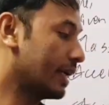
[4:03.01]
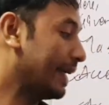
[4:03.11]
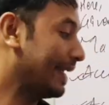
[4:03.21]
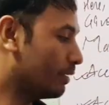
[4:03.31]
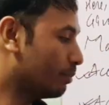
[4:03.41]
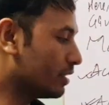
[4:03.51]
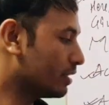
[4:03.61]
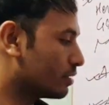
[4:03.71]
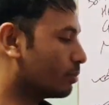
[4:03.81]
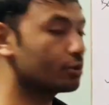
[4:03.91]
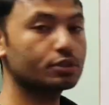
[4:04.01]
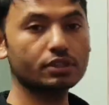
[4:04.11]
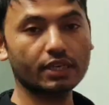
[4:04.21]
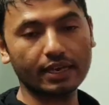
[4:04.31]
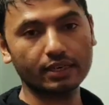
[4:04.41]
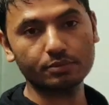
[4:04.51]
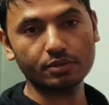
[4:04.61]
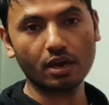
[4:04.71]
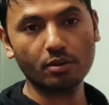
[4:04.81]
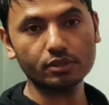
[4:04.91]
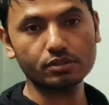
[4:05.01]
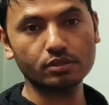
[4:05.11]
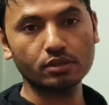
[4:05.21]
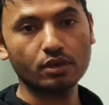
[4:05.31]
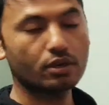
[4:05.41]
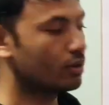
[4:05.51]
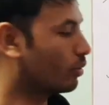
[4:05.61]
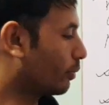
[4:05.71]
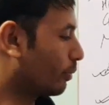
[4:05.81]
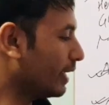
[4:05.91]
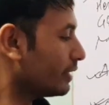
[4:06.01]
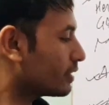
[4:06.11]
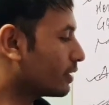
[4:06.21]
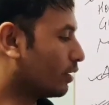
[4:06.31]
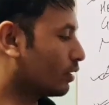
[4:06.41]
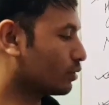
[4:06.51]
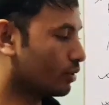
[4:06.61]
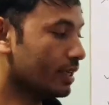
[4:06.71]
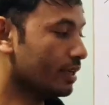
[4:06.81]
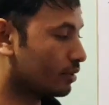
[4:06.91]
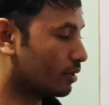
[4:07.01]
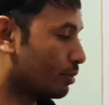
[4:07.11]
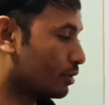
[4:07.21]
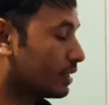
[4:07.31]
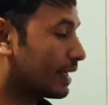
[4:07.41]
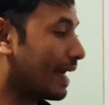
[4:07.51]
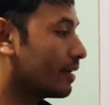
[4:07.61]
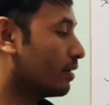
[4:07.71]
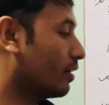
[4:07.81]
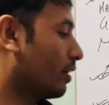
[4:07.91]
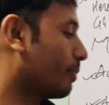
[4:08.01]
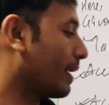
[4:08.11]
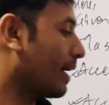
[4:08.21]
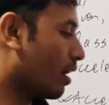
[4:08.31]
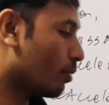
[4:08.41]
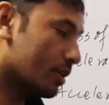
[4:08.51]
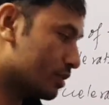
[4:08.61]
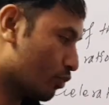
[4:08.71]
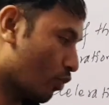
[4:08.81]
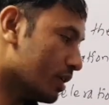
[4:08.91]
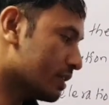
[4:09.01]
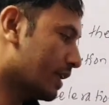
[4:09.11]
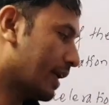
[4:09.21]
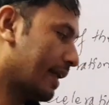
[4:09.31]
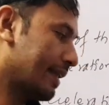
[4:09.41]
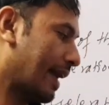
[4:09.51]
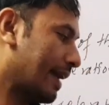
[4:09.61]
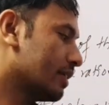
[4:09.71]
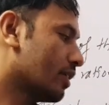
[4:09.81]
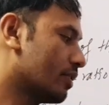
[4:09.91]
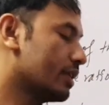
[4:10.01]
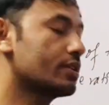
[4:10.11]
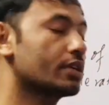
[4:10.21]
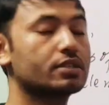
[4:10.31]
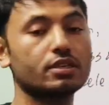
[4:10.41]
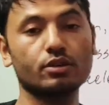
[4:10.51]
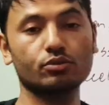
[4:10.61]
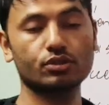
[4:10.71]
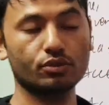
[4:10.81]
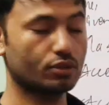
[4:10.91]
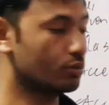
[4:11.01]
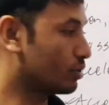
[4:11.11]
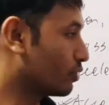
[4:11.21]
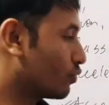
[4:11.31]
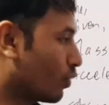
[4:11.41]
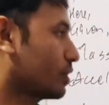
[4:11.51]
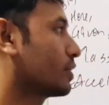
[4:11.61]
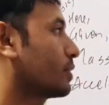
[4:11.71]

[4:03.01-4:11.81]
It means the person can lift how much weight, the person can apply how much force? 1960 Newton force.